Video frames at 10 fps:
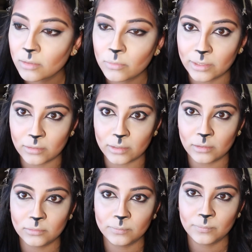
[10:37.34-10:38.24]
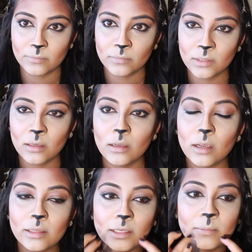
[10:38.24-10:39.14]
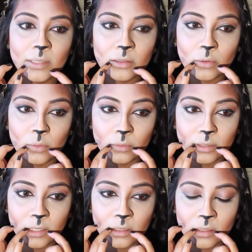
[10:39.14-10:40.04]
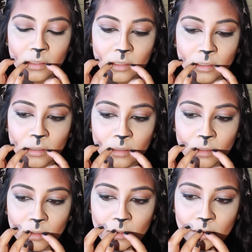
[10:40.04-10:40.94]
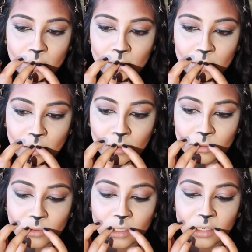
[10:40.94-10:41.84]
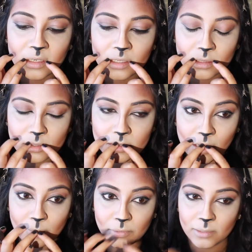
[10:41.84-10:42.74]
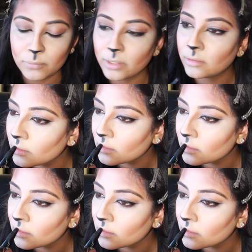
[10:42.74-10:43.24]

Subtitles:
Right in there. And then I'm going to only color in the top lip right.